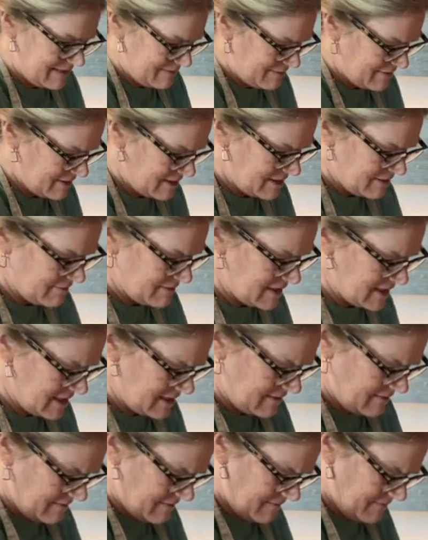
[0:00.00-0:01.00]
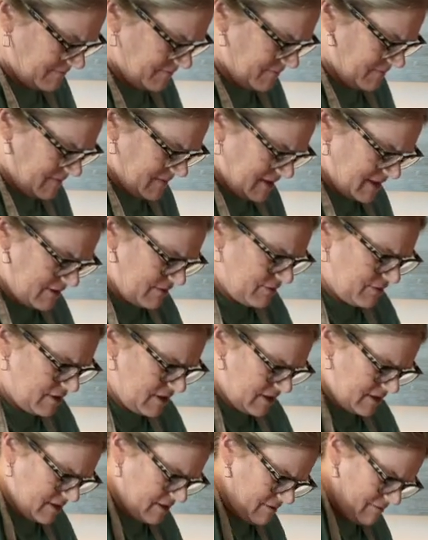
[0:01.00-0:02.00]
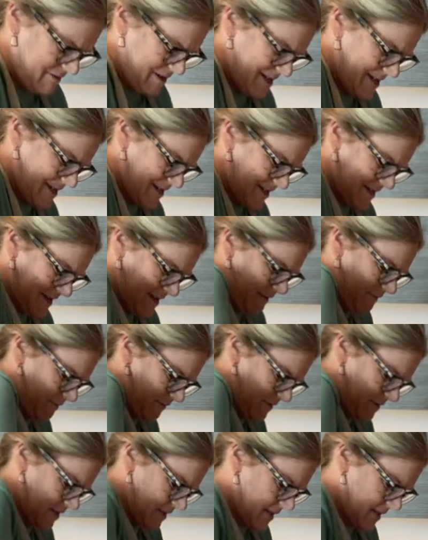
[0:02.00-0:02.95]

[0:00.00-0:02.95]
We're doing it. I use this serrated knife.